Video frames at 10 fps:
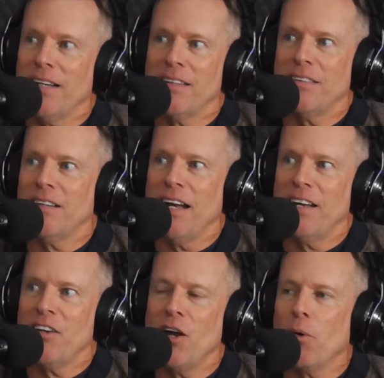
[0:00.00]
I didn't I
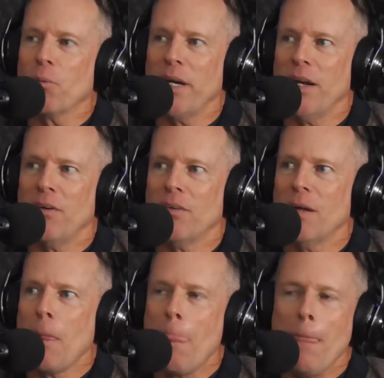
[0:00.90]
didn't know you didn't Reno. know what to
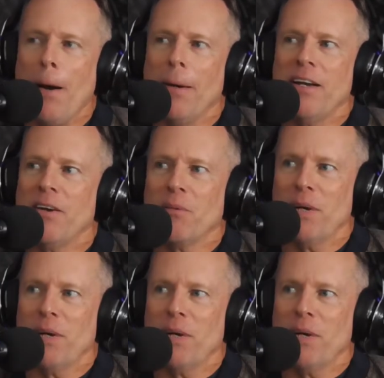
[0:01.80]
expect. No, I didn't